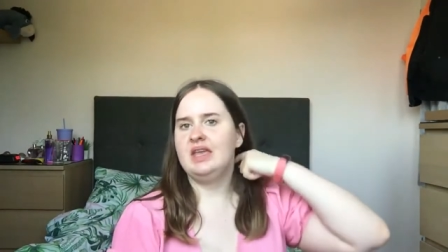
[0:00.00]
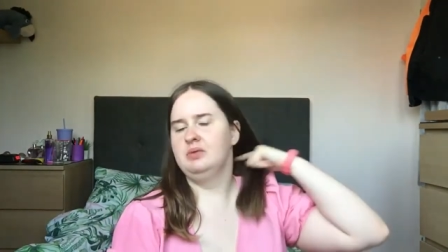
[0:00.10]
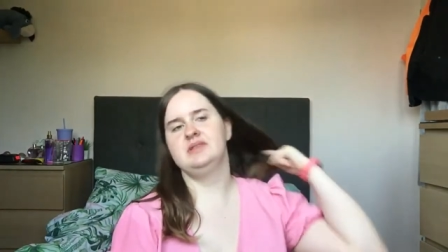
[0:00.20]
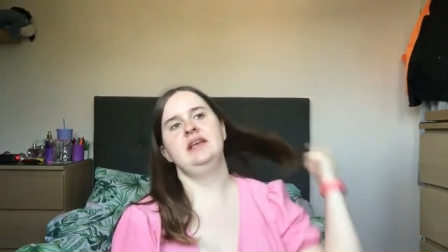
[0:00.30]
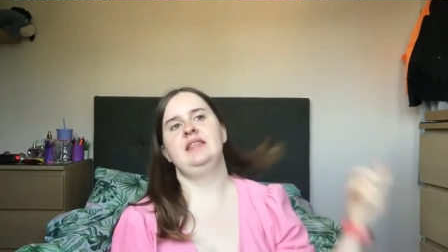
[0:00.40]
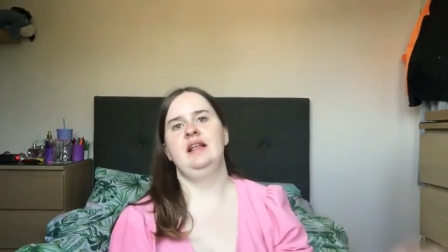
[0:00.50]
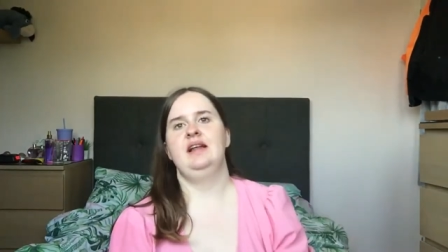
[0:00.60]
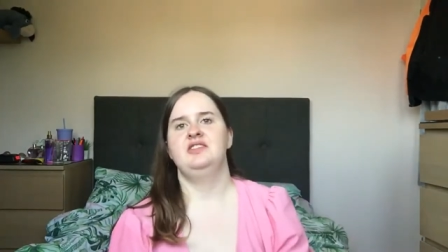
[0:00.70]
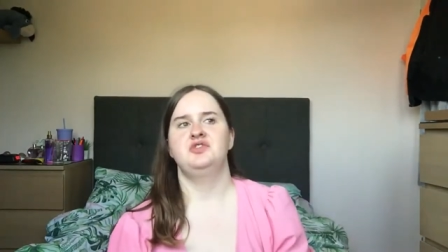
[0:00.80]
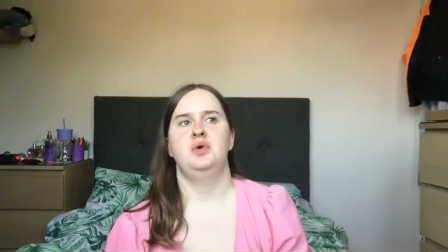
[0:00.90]
It was like the
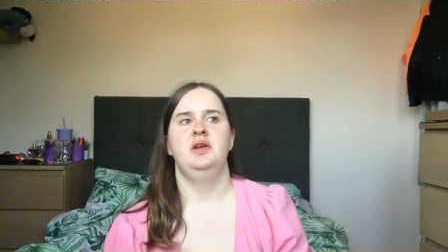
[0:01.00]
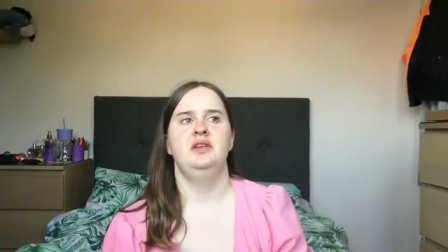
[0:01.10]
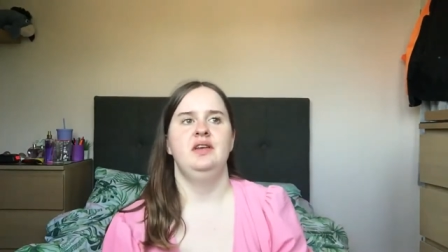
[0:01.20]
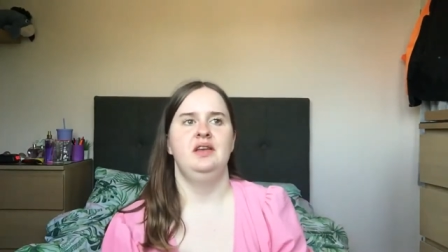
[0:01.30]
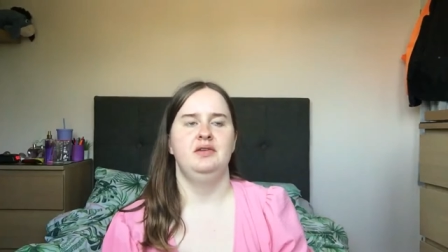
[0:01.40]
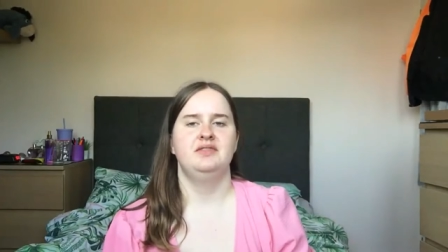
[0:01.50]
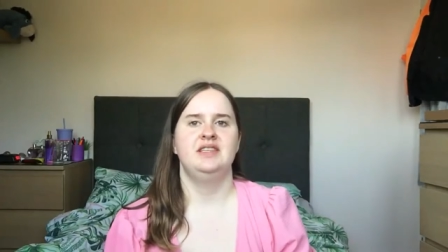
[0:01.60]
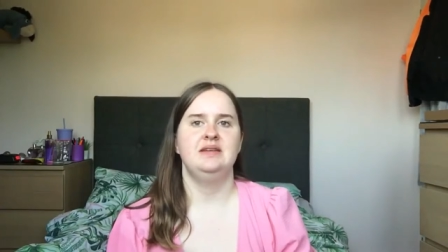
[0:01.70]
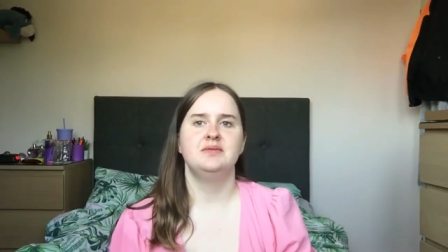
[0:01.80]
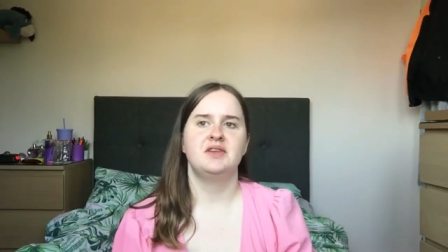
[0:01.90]
last one, and
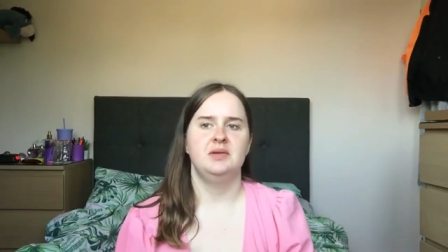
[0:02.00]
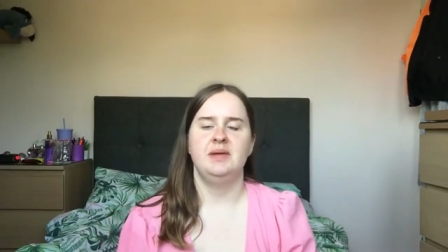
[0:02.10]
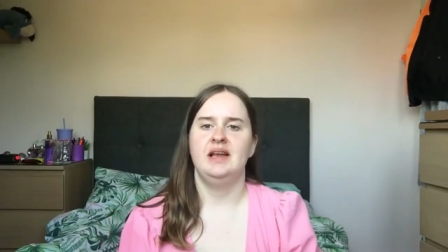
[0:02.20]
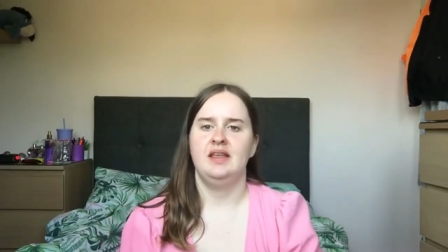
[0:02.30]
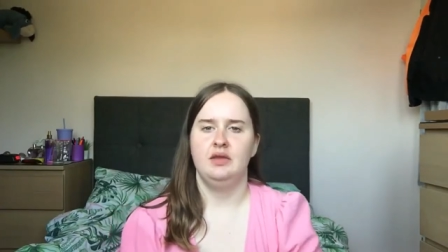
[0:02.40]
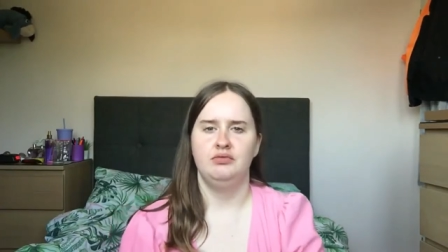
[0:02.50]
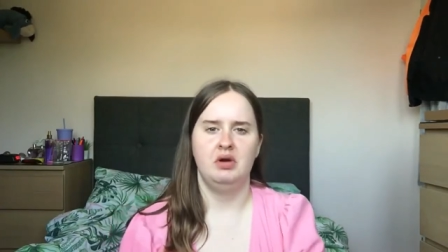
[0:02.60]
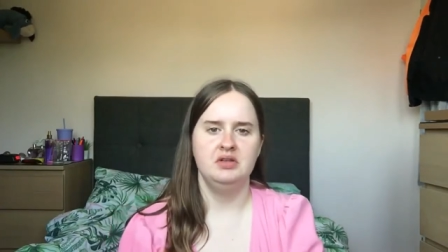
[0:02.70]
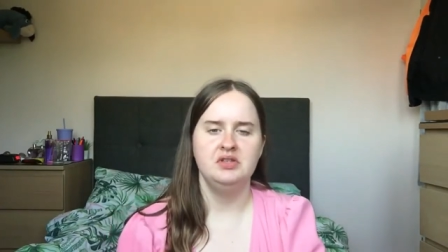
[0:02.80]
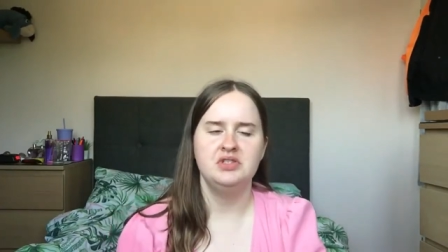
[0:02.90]
obviously it was going to be like the
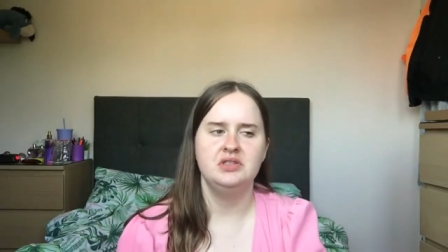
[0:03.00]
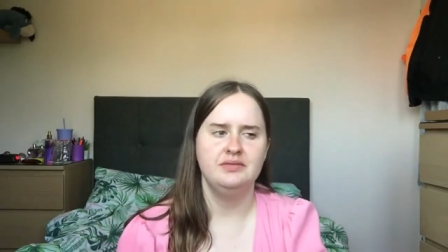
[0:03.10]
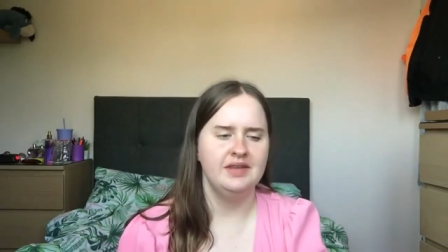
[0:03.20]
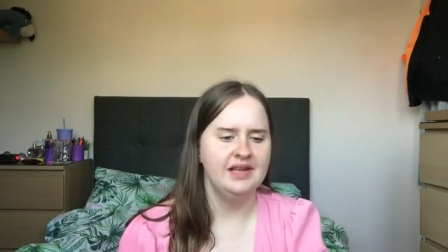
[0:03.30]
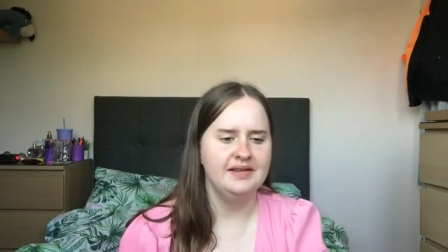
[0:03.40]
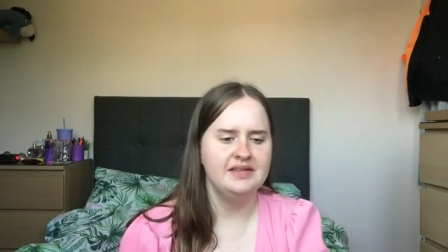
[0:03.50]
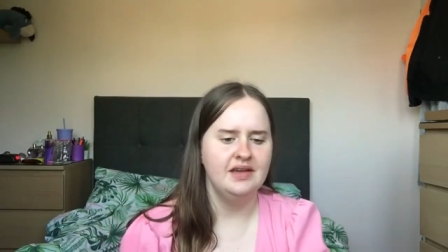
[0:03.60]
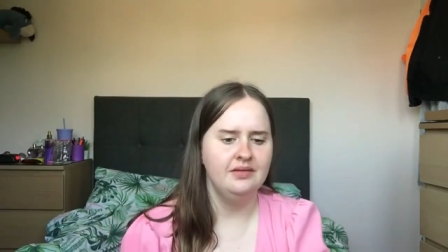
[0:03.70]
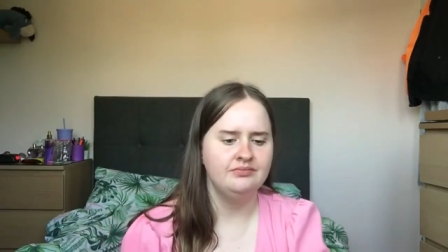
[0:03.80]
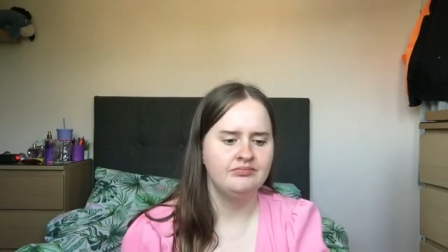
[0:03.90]
runt of the
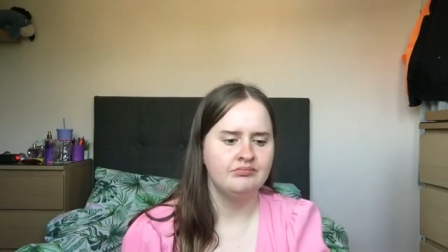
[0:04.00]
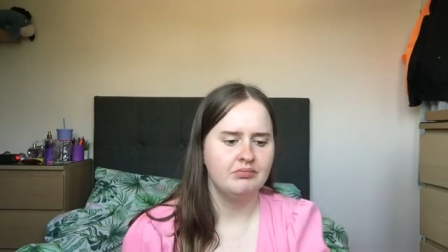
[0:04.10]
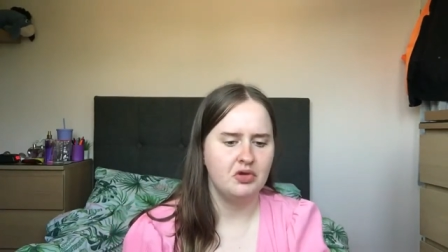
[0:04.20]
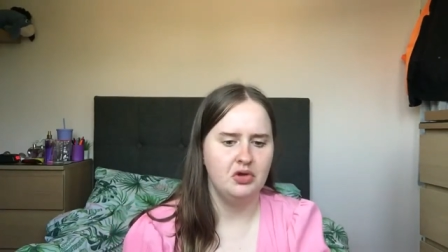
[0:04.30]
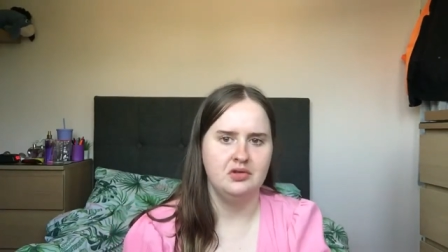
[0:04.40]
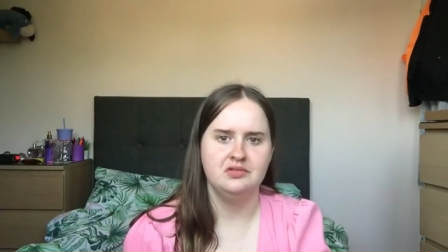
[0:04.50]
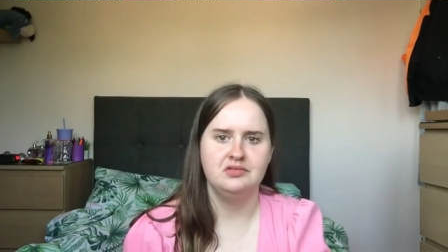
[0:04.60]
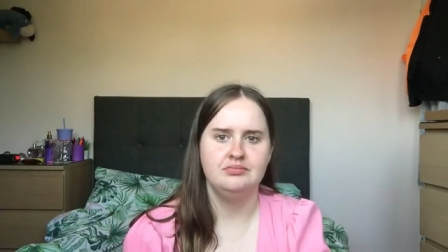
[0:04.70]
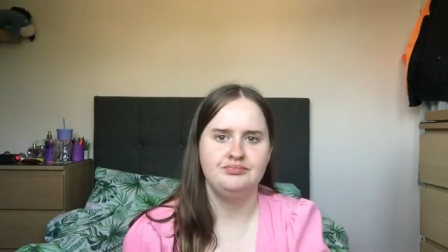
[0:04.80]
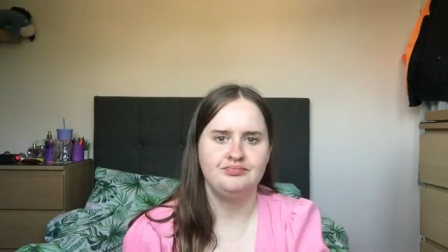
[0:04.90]
litter,
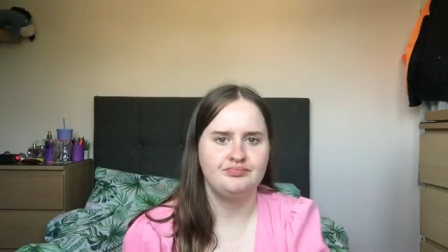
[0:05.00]
because